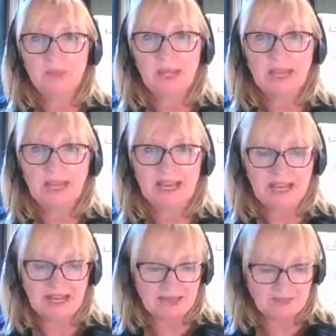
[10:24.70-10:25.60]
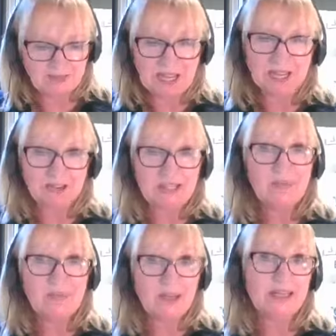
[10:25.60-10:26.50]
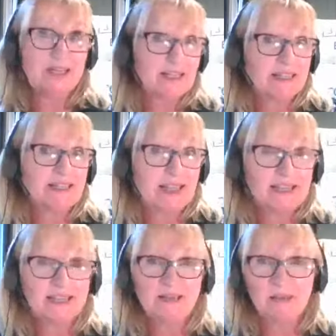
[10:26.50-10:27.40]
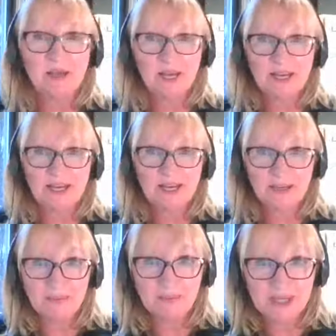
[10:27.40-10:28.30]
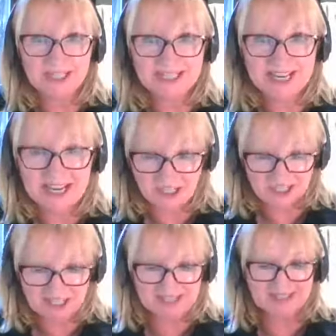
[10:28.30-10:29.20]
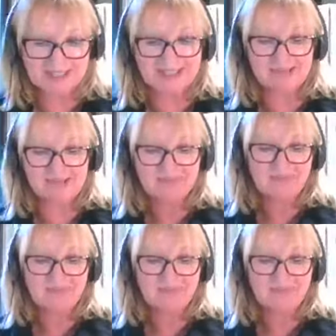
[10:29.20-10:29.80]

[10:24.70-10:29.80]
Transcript: Okay, now this one is going to test my um, pronunciation skills.